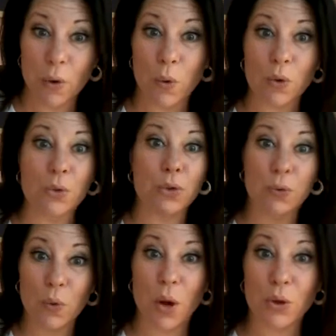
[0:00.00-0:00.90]
orders or
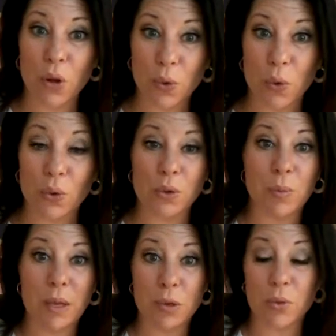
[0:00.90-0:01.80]
$400 orders
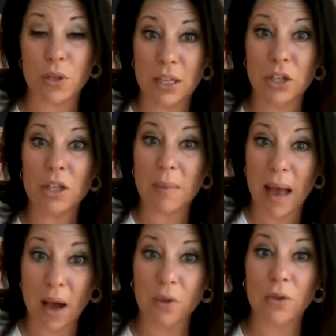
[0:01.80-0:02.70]
because we're teaching them
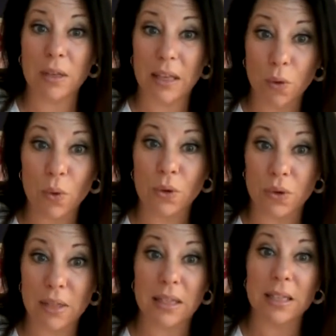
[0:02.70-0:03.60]
how to get
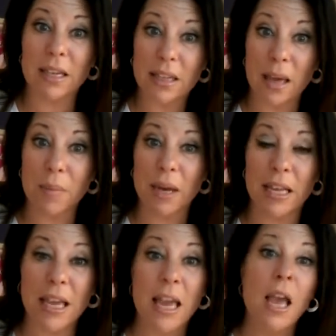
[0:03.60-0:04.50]
orders in to get that
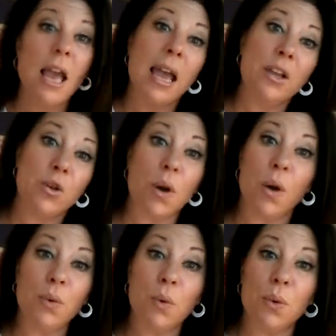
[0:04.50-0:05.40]
money. And your
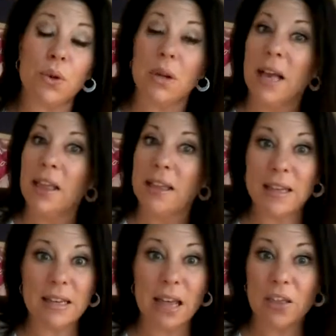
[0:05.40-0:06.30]
own order,
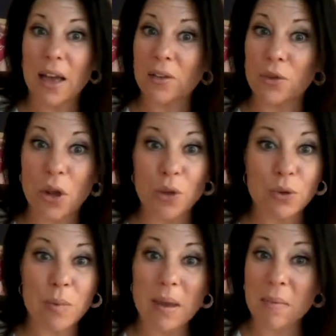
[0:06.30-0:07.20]
getting
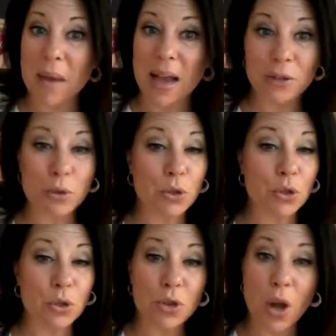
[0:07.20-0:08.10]
$1,000 to make ambassador
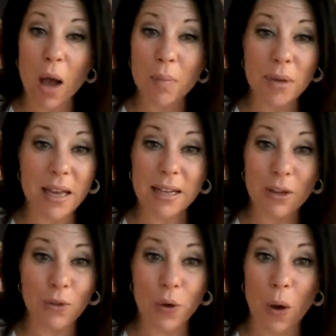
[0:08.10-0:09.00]
should not be that
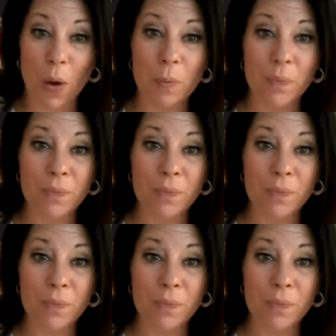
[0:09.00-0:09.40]
difficult.